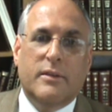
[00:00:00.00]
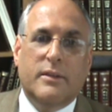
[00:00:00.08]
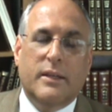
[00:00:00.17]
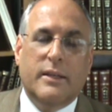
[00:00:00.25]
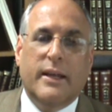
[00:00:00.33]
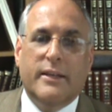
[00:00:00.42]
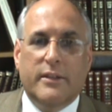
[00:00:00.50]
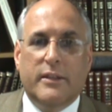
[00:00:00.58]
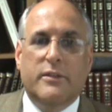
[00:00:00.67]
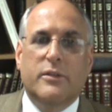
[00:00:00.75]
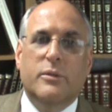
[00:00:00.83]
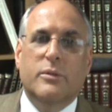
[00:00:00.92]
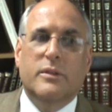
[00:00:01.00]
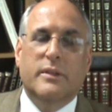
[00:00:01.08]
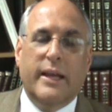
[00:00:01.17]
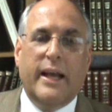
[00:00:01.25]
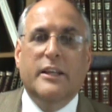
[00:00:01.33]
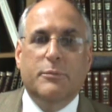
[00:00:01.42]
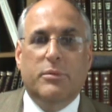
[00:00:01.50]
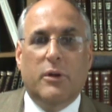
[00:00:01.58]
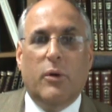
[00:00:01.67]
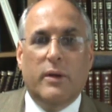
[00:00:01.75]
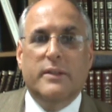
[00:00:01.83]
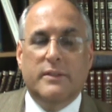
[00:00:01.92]
connecting to the diaspora
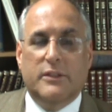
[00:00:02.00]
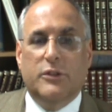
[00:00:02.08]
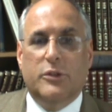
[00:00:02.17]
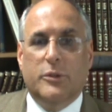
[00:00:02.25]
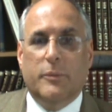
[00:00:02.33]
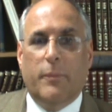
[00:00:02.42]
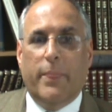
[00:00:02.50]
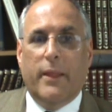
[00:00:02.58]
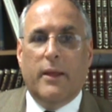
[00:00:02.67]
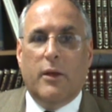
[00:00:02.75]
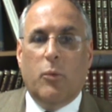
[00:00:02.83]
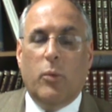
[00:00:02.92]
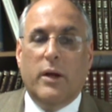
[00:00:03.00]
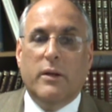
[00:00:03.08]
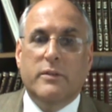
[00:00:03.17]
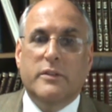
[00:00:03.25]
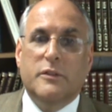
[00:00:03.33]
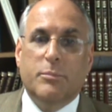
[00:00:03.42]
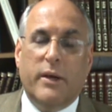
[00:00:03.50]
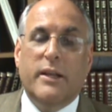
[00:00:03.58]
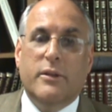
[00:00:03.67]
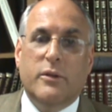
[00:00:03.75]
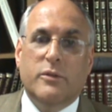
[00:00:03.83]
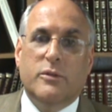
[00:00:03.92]
on this issue. Well,
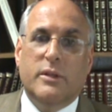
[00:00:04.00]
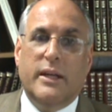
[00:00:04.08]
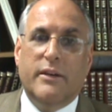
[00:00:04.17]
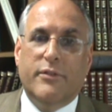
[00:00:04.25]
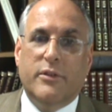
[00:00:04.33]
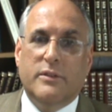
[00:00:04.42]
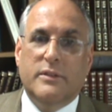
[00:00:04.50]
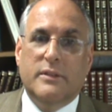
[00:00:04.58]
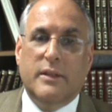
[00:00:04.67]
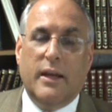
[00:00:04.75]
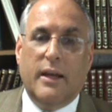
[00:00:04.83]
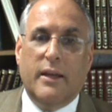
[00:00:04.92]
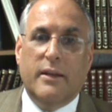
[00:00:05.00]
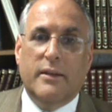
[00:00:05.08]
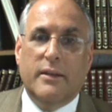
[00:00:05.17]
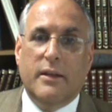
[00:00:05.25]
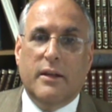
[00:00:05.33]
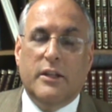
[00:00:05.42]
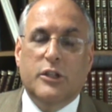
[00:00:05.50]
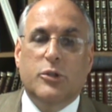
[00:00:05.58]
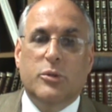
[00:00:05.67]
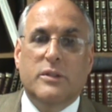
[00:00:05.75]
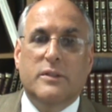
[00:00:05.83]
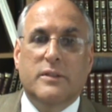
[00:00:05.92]
despite those good efforts and
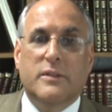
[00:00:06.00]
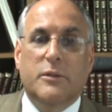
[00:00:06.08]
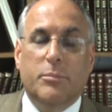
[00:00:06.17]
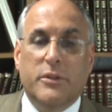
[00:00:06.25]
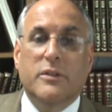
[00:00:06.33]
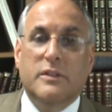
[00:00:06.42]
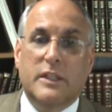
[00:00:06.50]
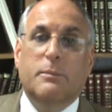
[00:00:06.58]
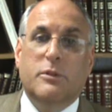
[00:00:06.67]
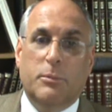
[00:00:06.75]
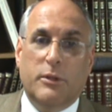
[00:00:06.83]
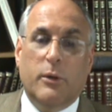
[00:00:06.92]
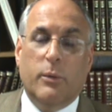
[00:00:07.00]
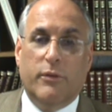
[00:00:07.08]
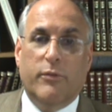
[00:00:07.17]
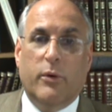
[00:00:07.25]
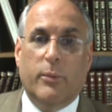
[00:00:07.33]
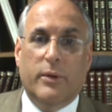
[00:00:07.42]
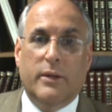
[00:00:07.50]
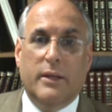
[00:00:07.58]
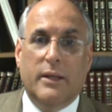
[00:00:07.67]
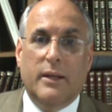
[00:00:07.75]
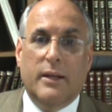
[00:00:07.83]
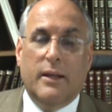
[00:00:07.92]
assurances, the bill seems to be going forward.
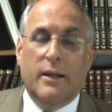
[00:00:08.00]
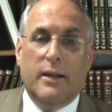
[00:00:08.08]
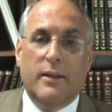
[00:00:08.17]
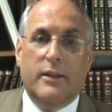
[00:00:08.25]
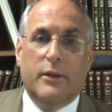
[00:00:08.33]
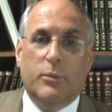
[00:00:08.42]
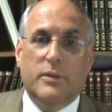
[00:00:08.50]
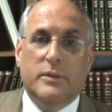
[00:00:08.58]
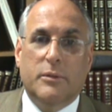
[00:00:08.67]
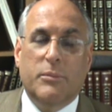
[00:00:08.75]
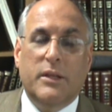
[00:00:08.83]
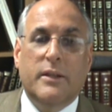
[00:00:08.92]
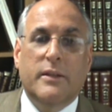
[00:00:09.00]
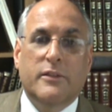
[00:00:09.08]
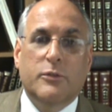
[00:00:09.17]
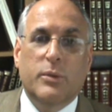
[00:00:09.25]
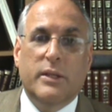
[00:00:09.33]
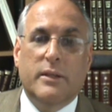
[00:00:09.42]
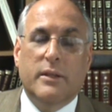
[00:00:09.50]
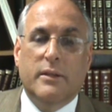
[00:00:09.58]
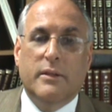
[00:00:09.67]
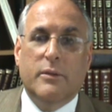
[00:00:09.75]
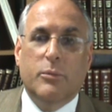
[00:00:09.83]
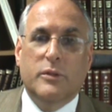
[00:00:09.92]
There was a meeting this week.
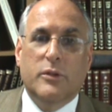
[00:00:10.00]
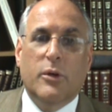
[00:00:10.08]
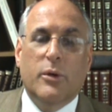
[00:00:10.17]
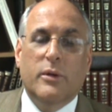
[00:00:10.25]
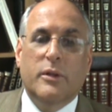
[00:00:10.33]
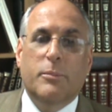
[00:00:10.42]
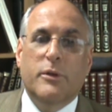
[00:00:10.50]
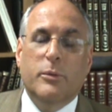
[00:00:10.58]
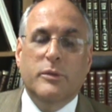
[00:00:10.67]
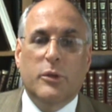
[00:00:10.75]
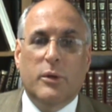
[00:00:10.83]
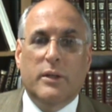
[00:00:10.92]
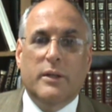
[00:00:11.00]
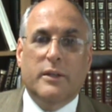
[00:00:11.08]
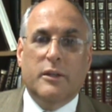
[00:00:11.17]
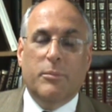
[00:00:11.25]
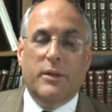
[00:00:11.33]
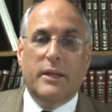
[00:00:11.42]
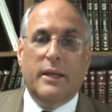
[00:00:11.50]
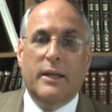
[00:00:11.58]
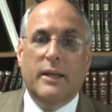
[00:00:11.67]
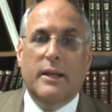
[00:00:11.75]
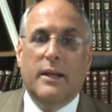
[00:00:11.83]
The bill was heard in a committee,